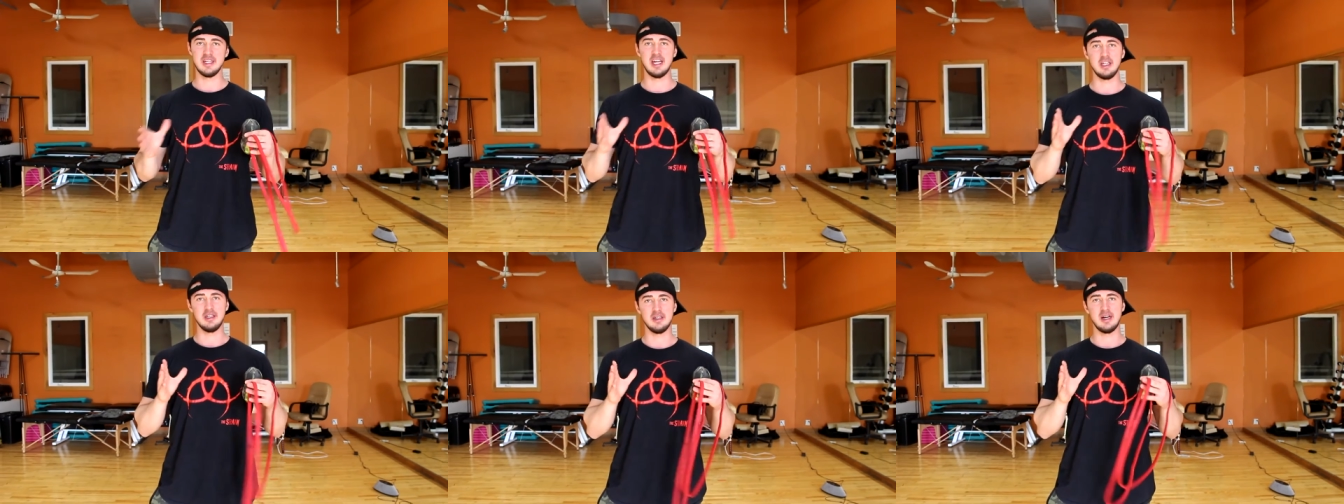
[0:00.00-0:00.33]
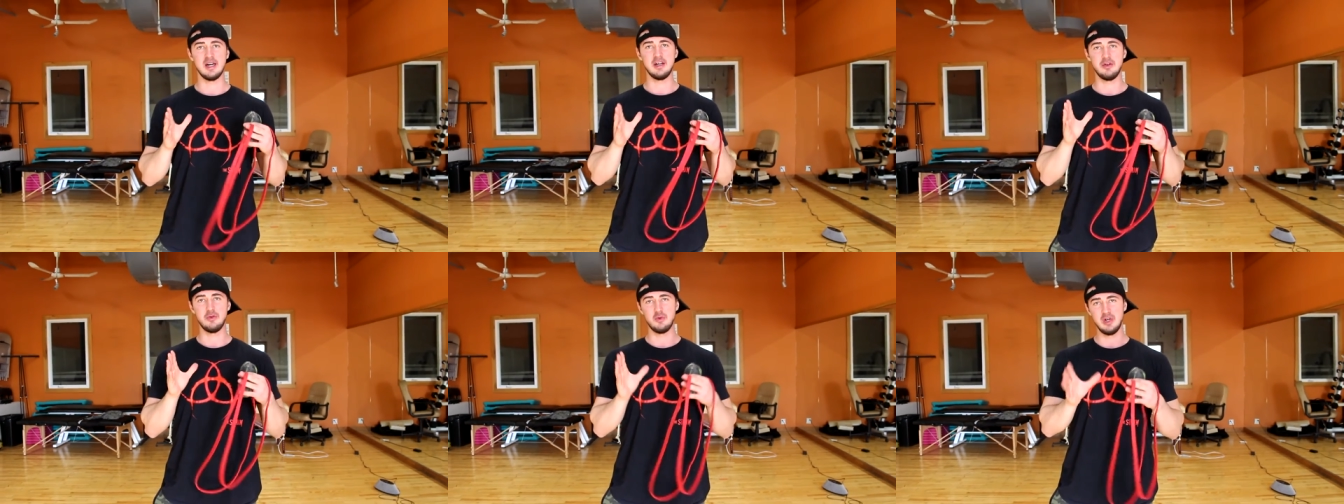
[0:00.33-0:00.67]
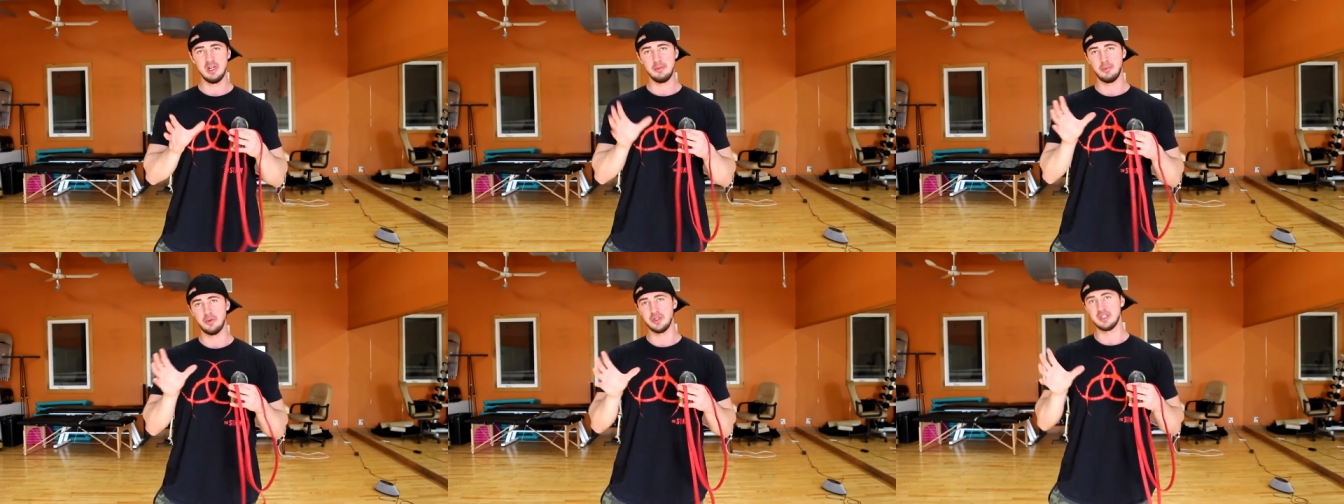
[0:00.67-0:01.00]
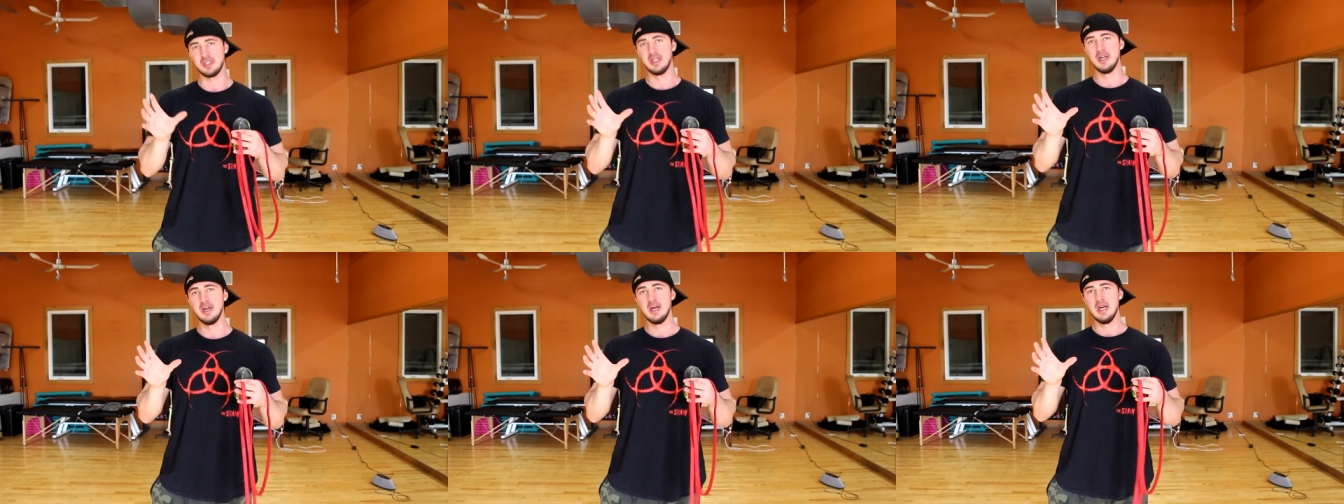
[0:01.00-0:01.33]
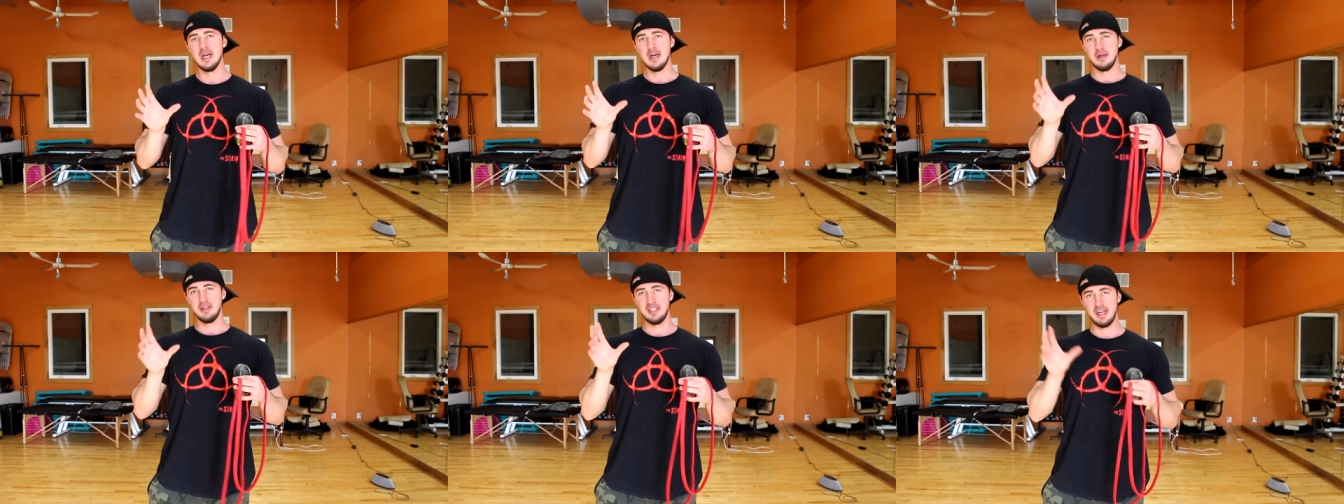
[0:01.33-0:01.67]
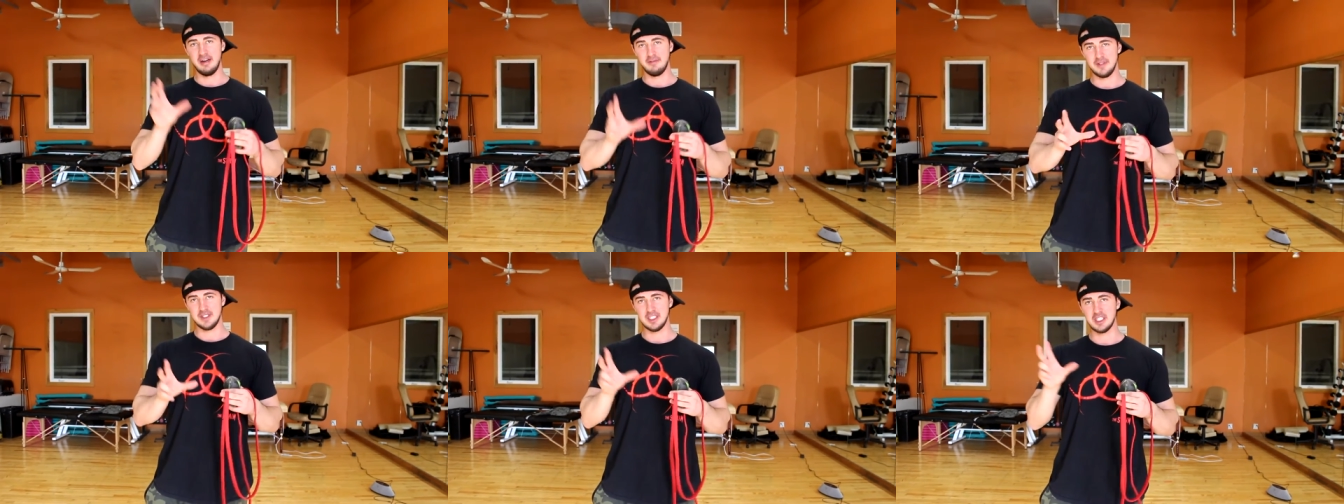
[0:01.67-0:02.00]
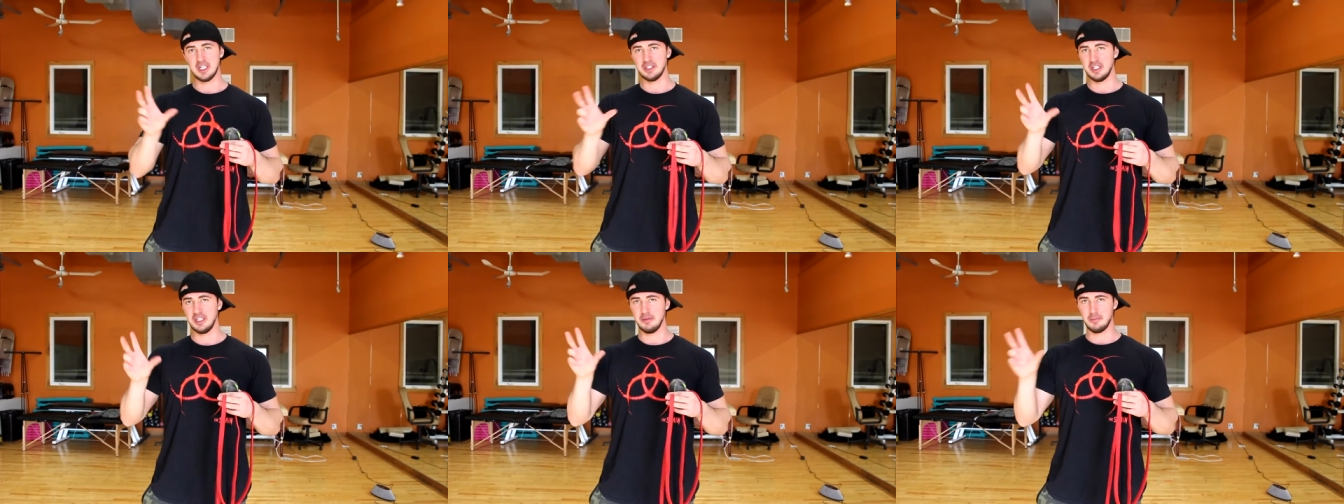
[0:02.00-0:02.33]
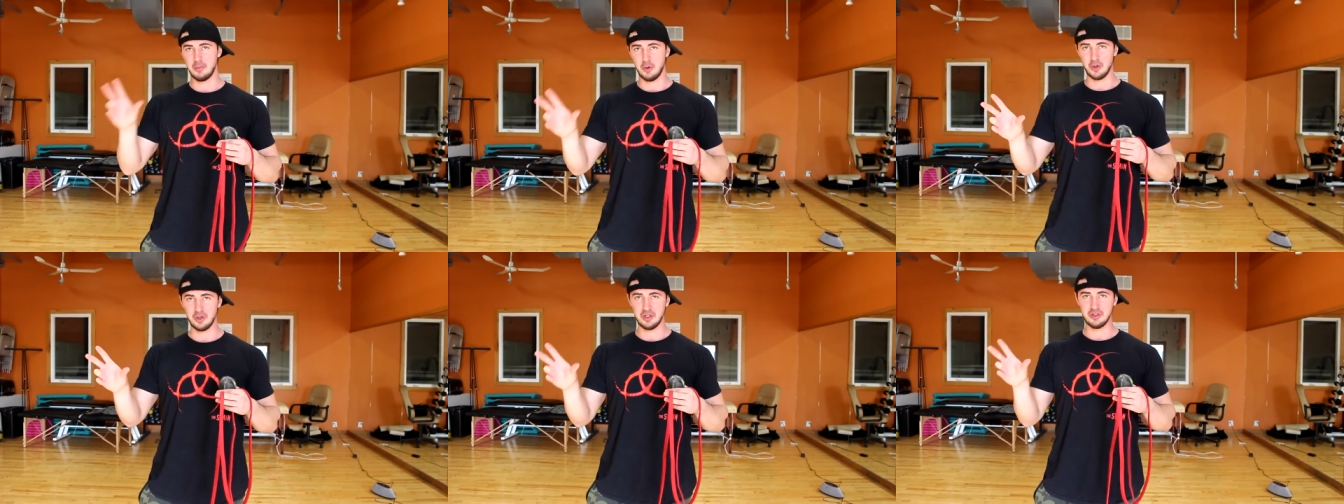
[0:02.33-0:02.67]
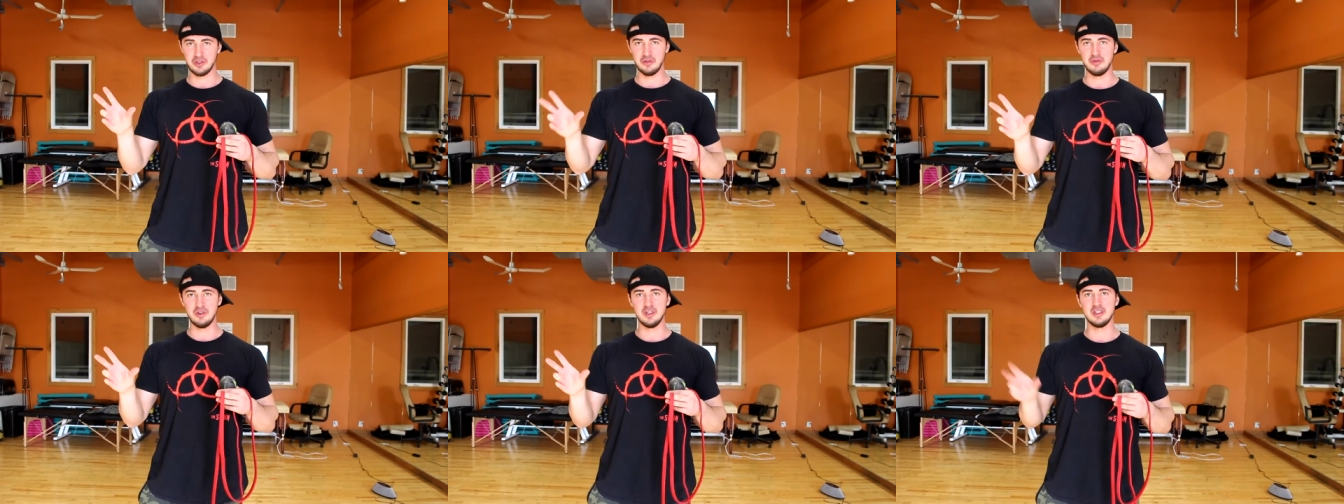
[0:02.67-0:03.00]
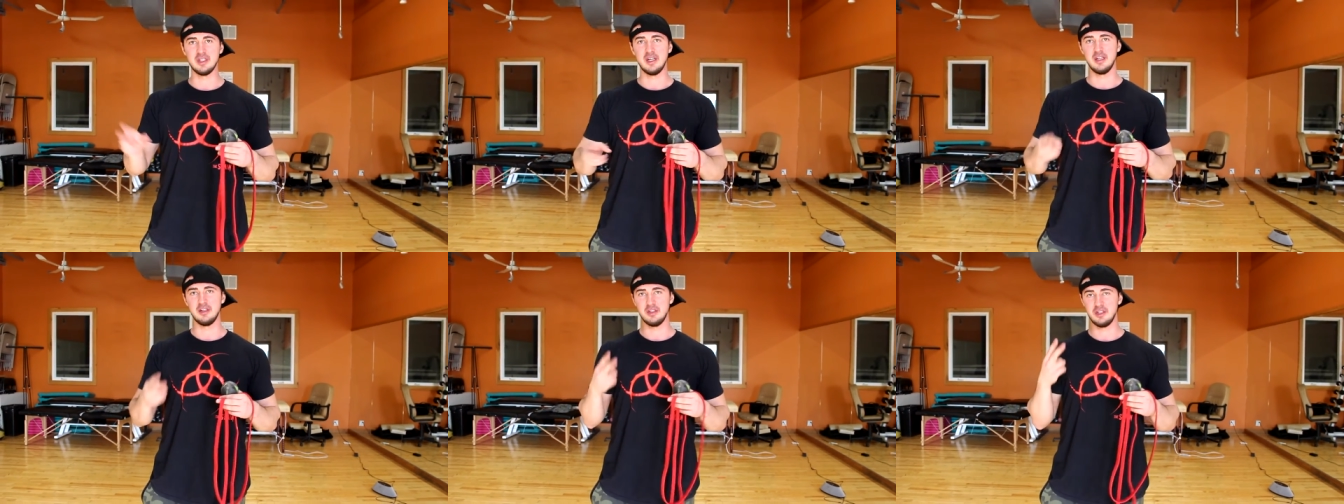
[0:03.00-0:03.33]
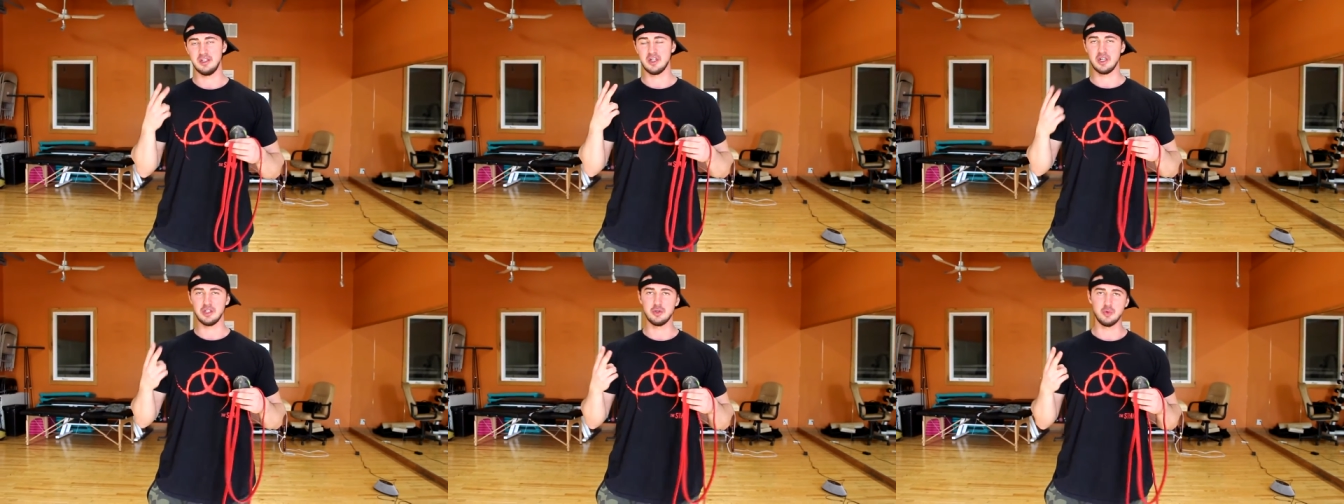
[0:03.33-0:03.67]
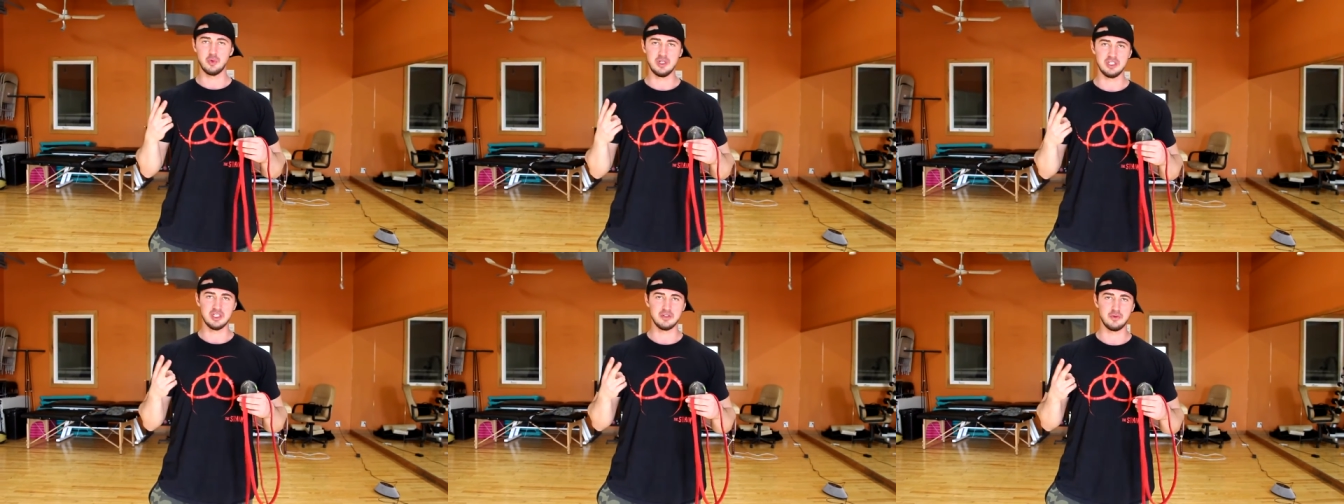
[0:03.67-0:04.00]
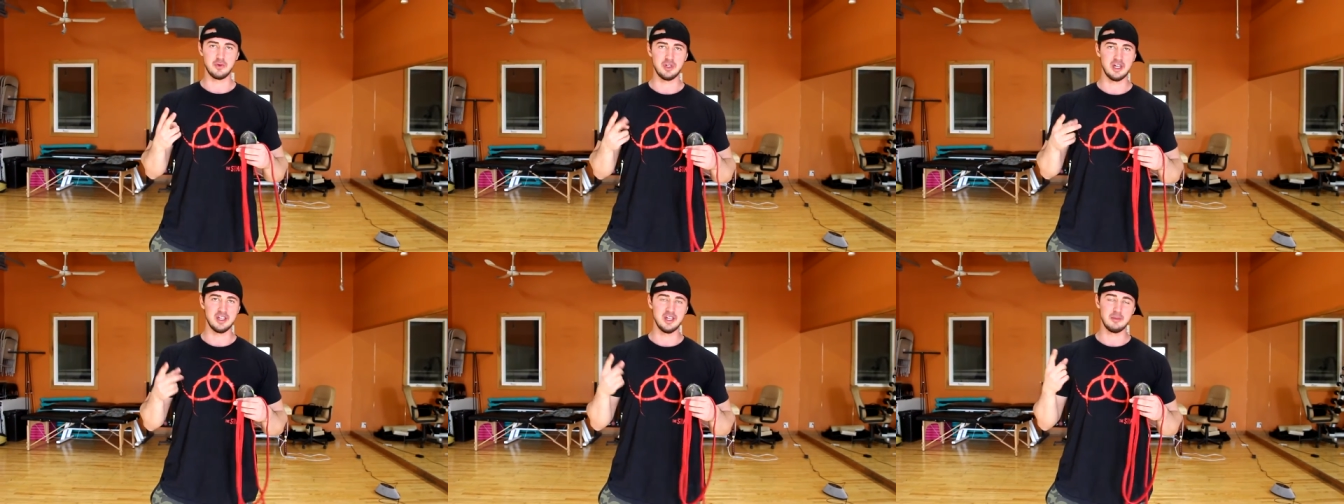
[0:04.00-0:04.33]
I really put the emphasis on the importance of it, and there are two reasons for that.